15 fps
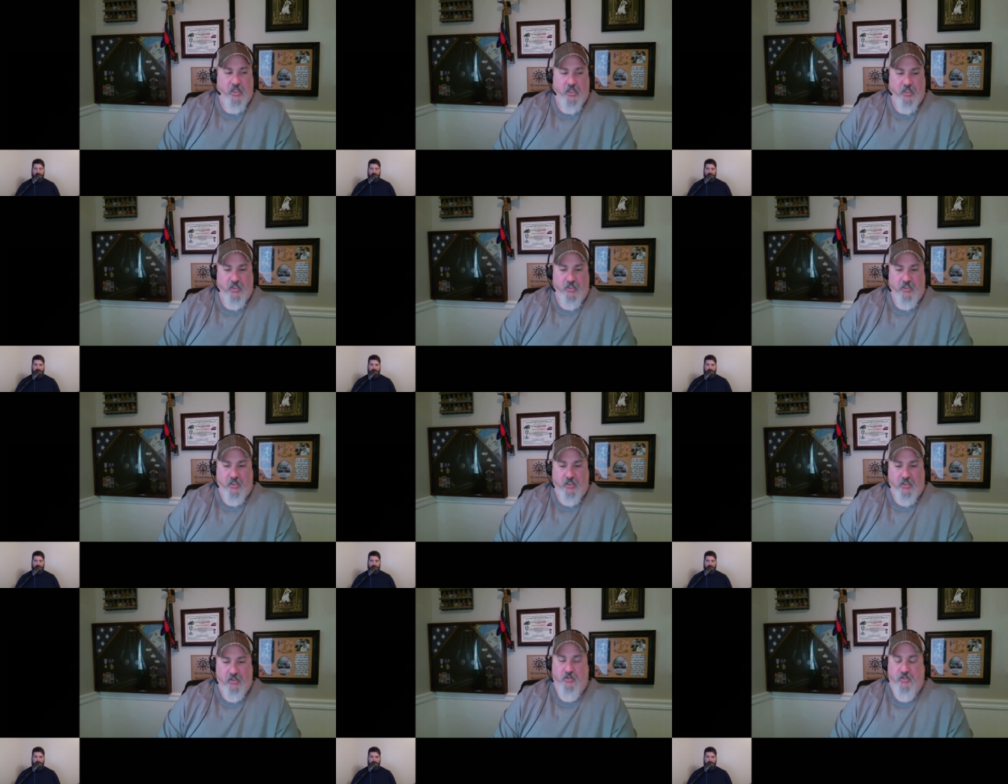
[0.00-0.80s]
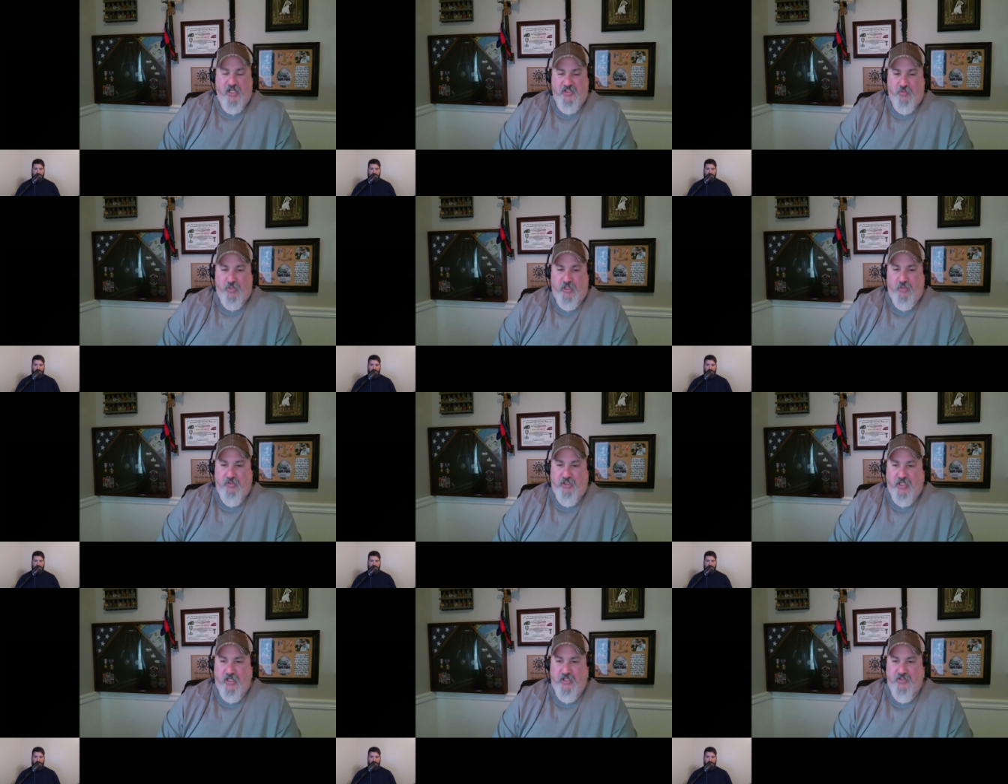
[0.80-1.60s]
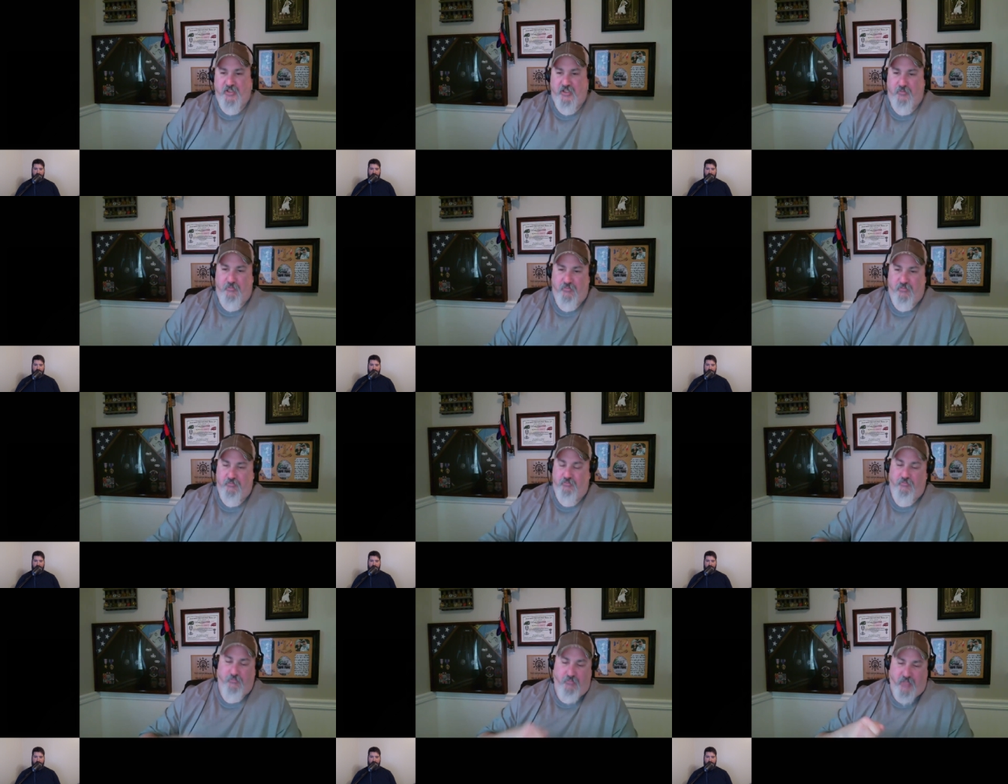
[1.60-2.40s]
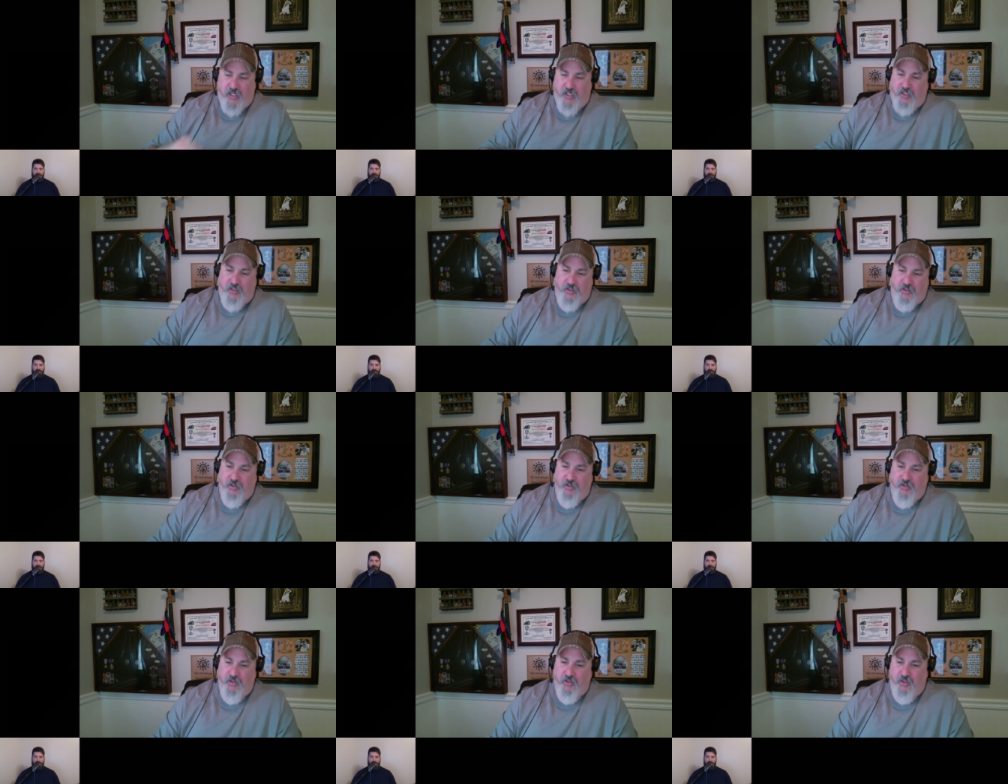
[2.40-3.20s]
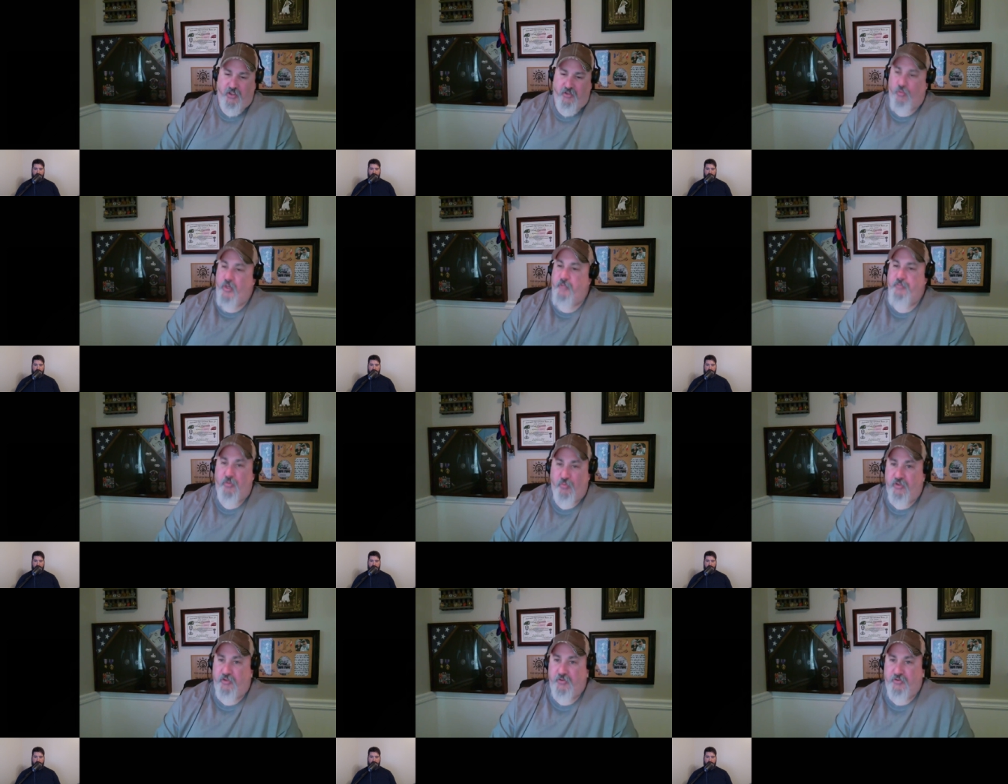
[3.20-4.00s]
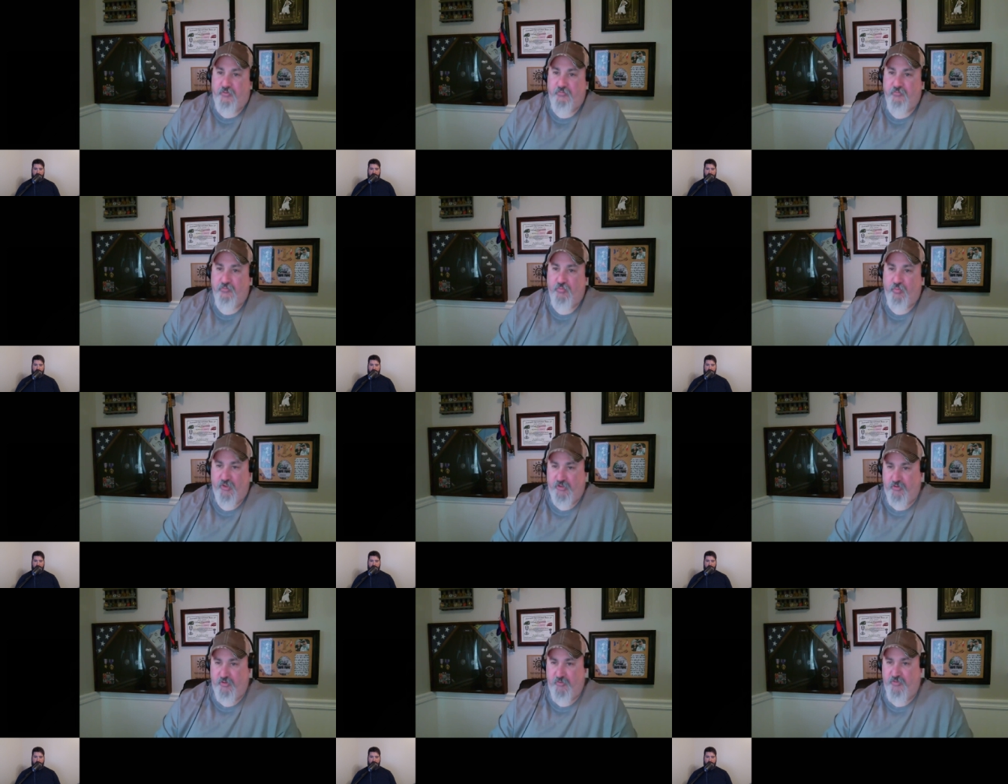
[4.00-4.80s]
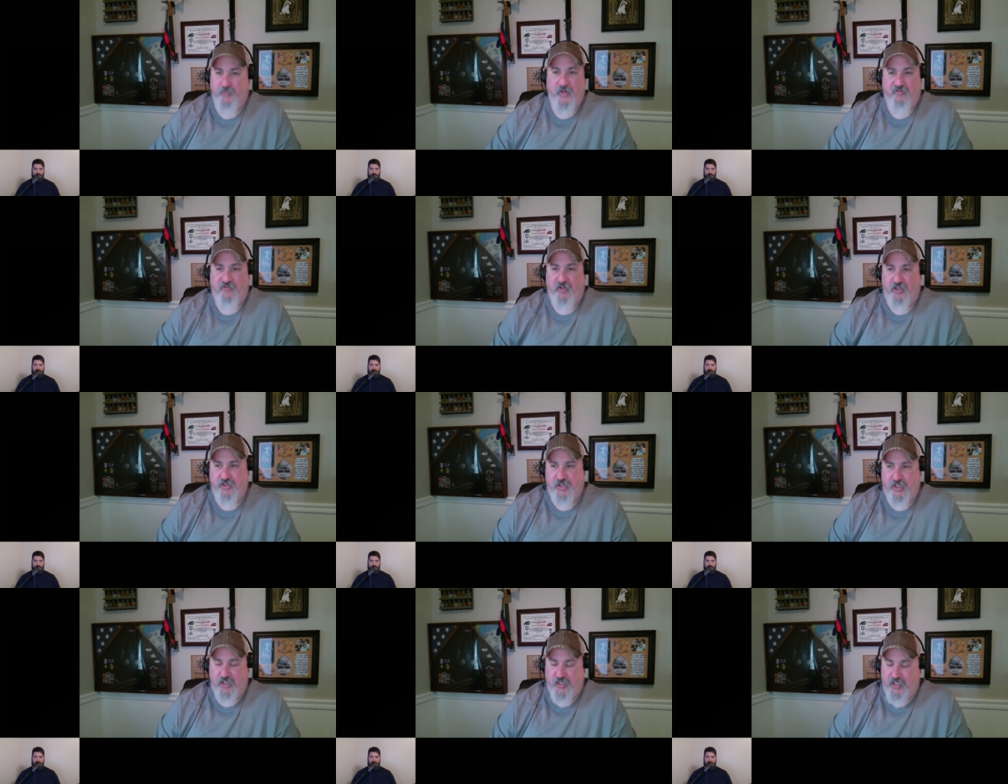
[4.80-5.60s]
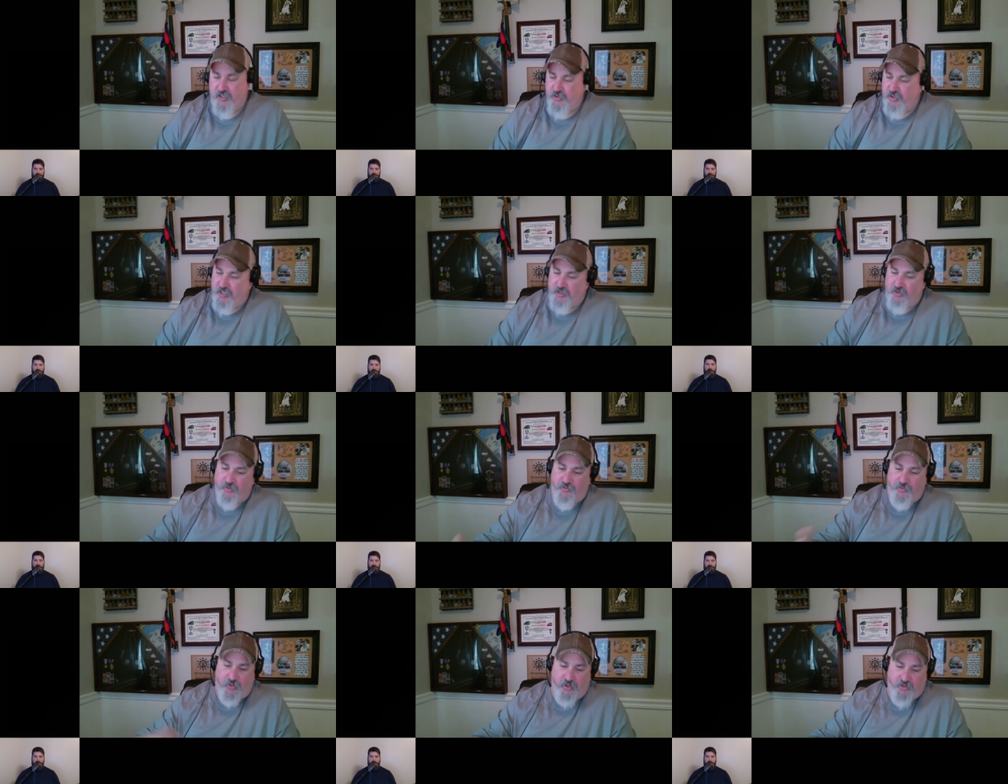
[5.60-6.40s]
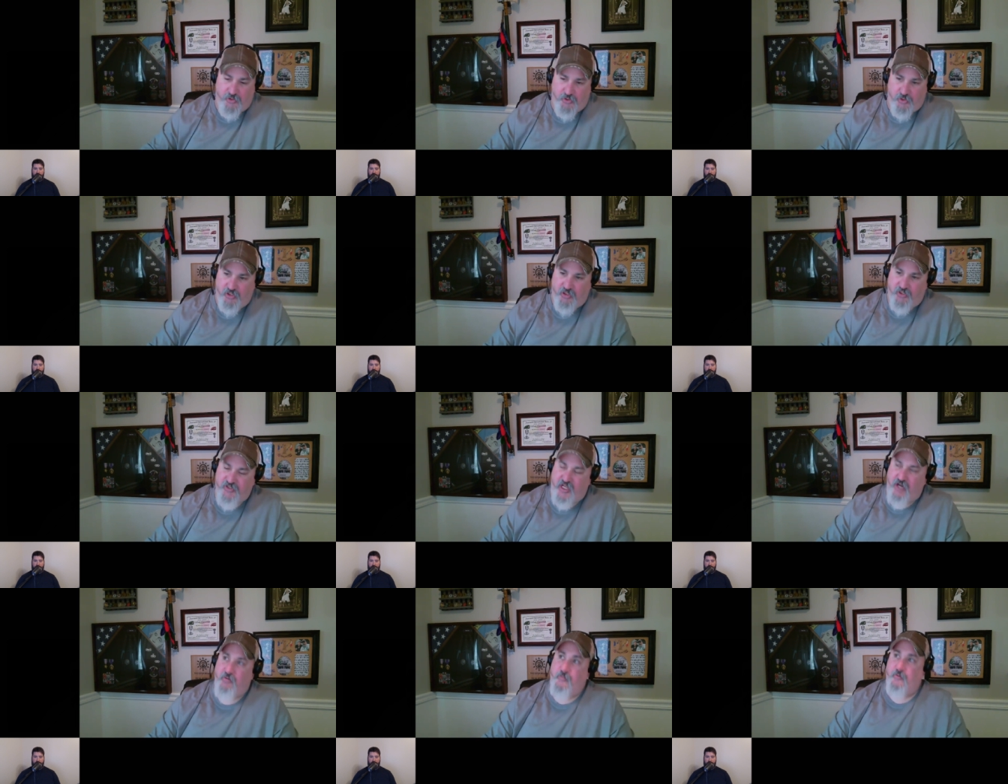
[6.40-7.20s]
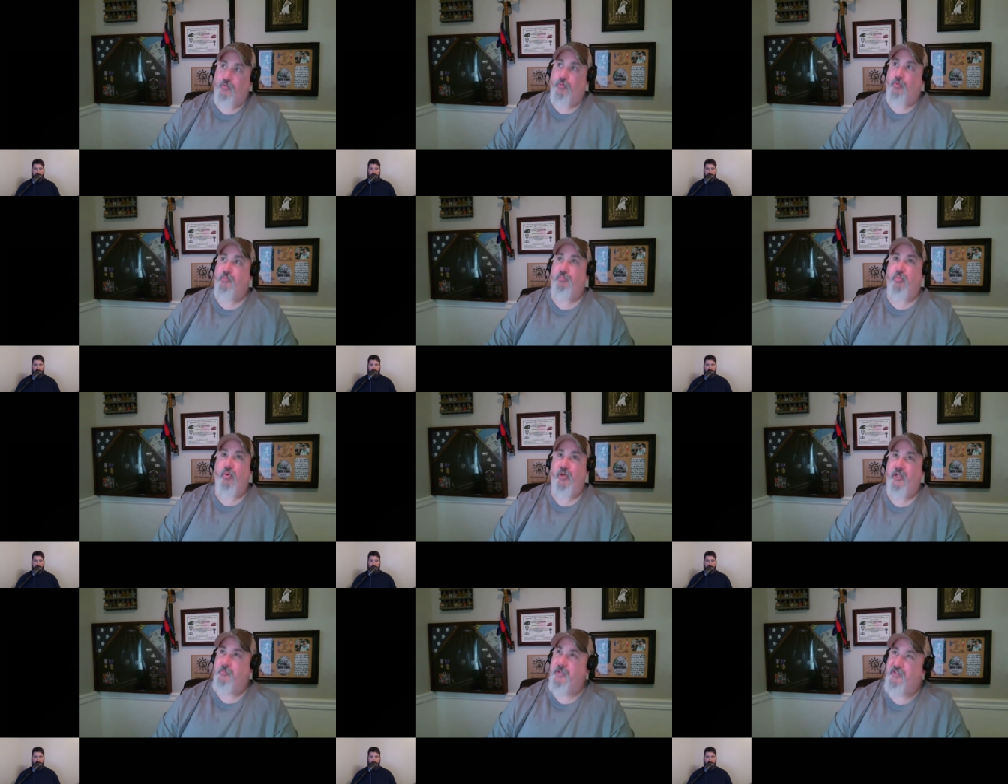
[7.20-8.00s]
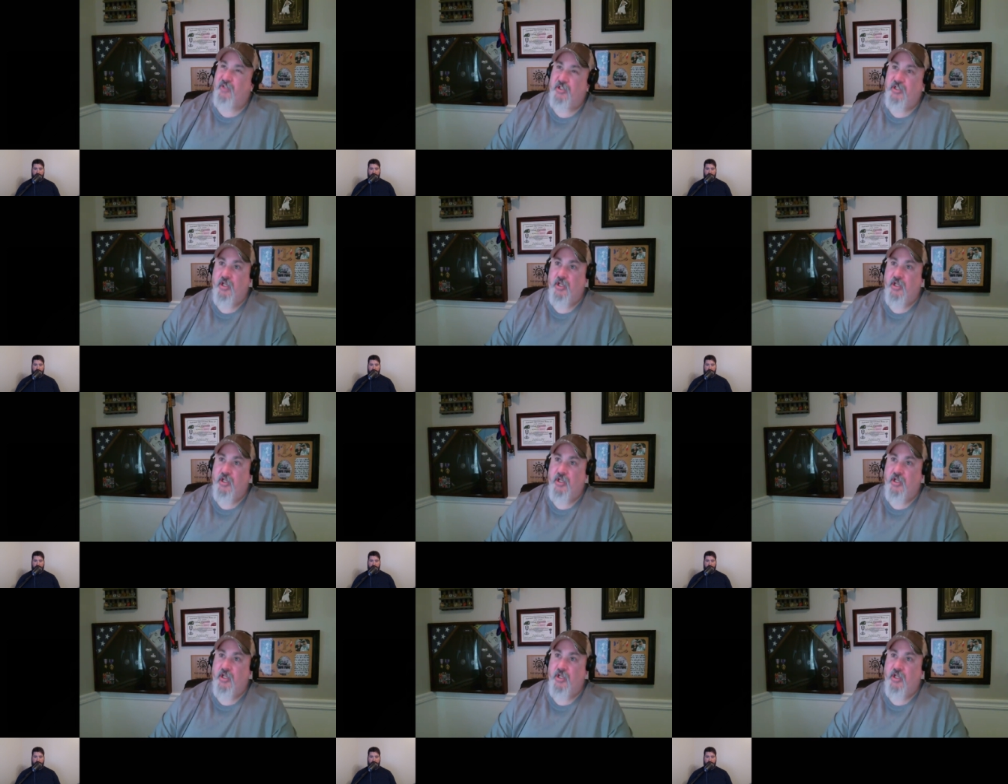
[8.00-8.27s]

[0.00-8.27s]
And uh, that's when I realized uh, my uh, the weapon wouldn't wasn't it was malfunctioning and i tried going through all the drills i remember at one point i'm even